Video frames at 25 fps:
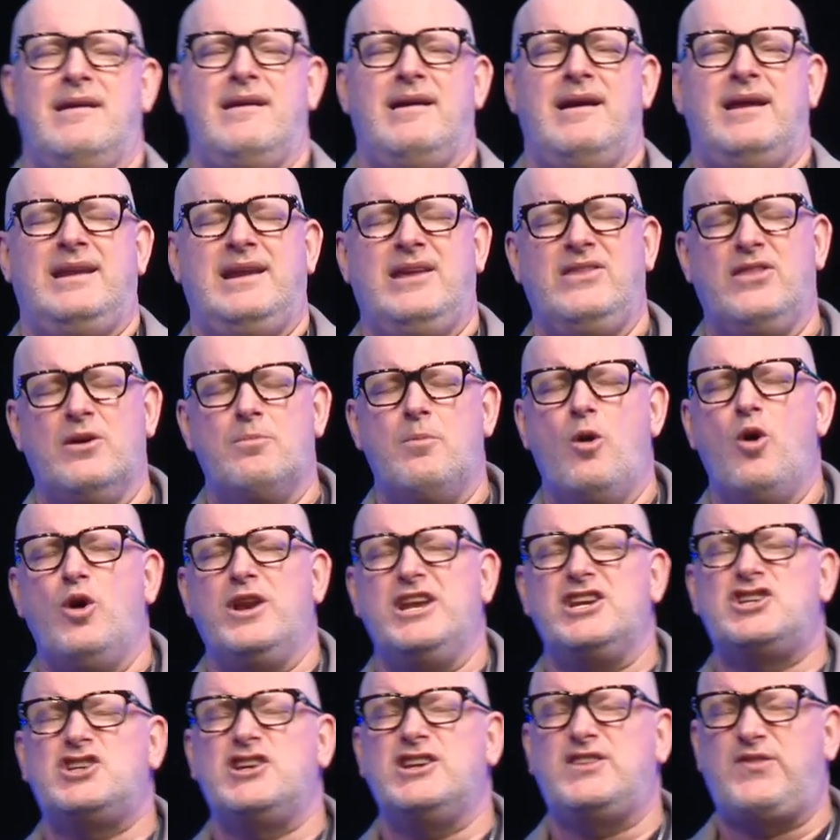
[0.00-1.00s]
And in the
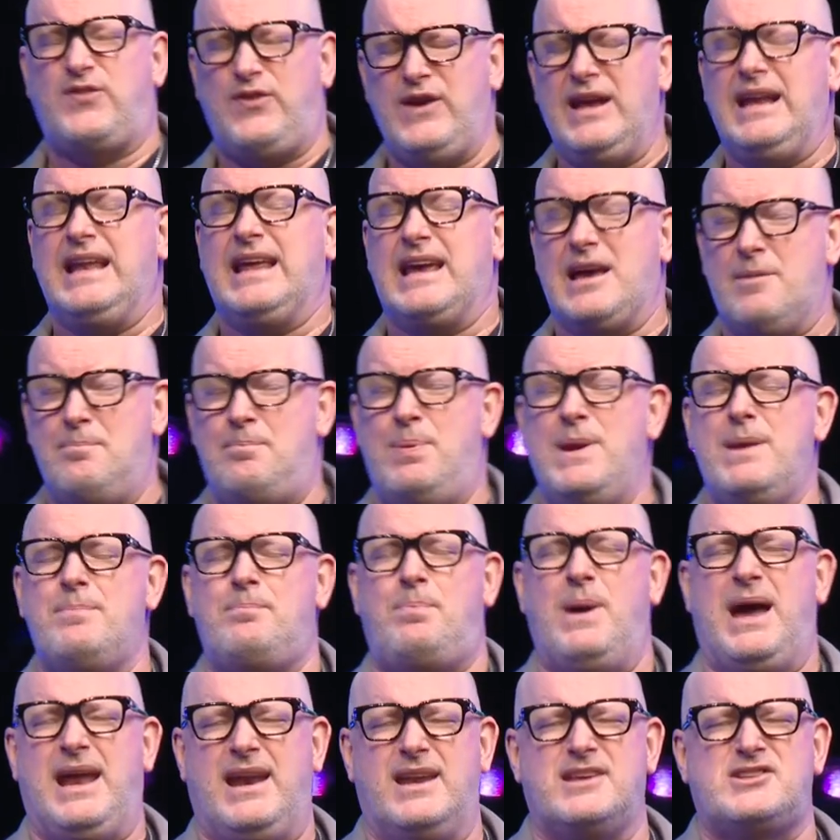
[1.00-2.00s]
morning, she's feeling a bit
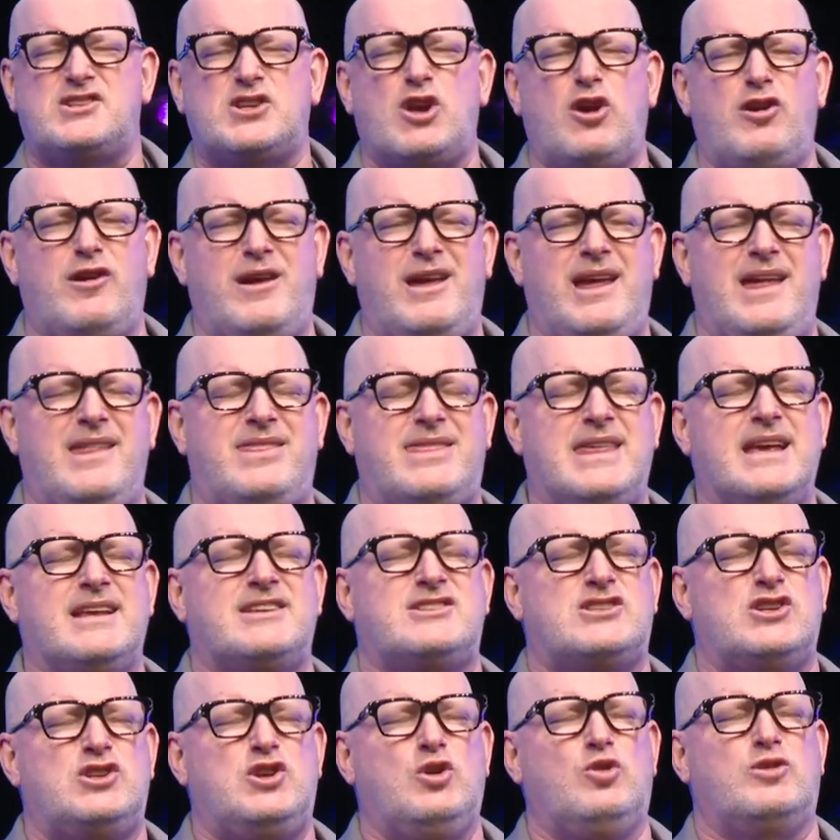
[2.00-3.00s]
better, so he thinks
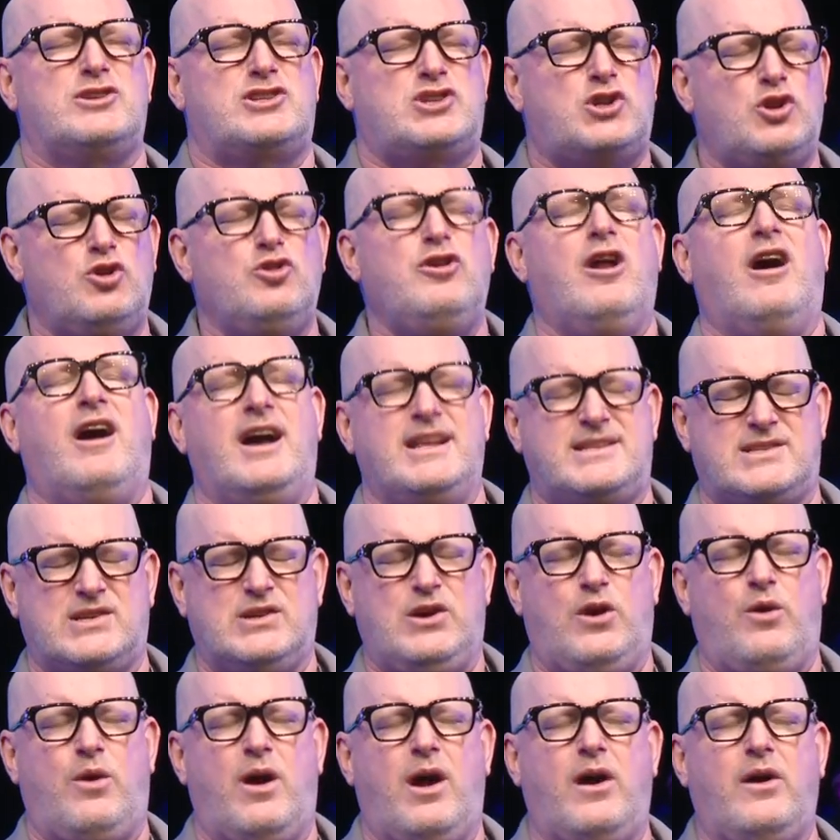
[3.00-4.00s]
to do it two nights in
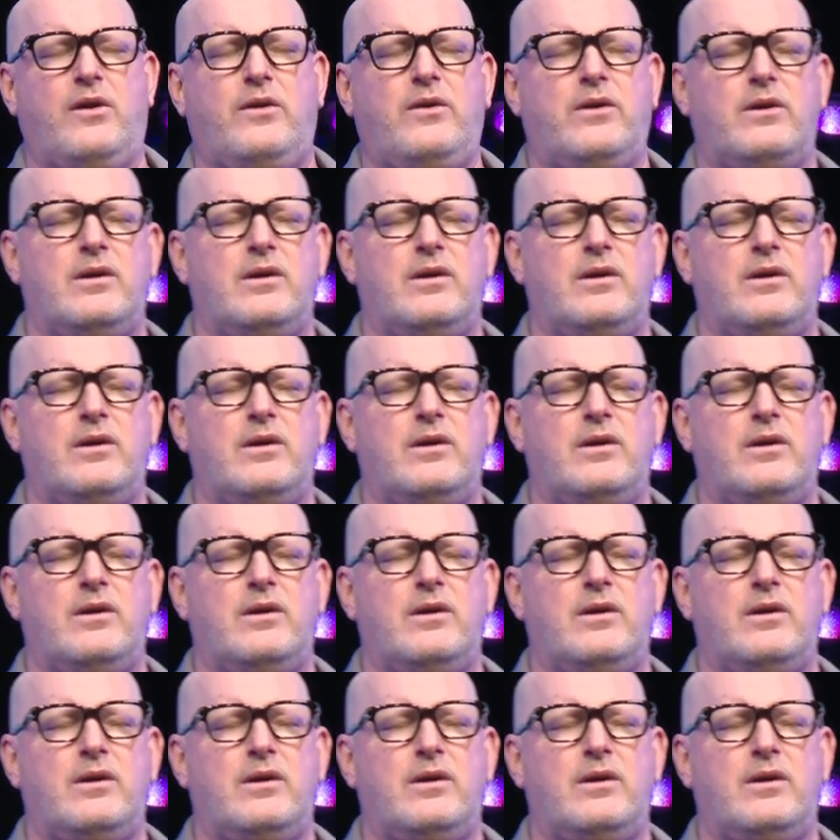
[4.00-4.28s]
a row.